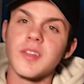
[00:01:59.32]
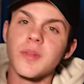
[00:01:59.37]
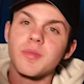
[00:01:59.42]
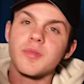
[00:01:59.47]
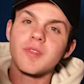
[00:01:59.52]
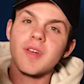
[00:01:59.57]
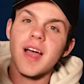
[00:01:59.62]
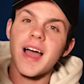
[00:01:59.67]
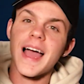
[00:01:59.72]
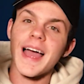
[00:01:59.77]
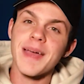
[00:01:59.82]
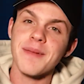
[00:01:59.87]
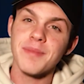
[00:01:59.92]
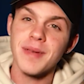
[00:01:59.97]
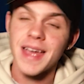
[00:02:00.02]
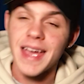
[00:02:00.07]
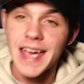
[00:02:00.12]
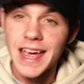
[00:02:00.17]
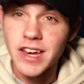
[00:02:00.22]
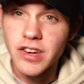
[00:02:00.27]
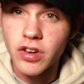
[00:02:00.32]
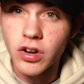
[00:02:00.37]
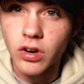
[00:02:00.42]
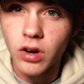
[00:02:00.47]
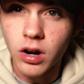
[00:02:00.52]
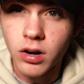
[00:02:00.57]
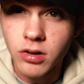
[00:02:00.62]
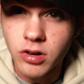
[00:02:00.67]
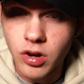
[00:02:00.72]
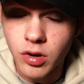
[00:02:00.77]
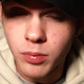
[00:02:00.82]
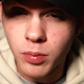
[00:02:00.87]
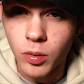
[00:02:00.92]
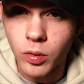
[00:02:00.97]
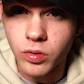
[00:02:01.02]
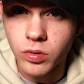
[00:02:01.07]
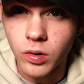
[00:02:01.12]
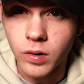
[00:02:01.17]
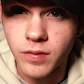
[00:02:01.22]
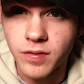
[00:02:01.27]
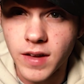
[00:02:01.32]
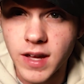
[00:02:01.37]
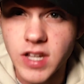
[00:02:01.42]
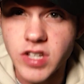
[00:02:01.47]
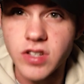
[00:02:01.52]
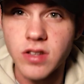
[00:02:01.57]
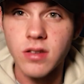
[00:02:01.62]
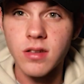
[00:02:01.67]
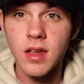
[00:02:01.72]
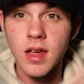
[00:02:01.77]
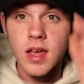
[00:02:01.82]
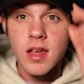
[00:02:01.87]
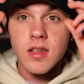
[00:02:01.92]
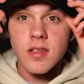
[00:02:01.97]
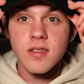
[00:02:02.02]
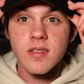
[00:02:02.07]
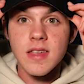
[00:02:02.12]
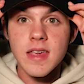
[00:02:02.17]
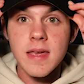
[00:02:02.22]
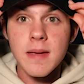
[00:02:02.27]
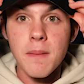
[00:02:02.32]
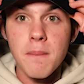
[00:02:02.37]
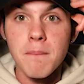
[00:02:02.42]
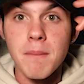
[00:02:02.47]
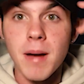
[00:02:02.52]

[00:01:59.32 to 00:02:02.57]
subscribe and turn on your post notifications. You see,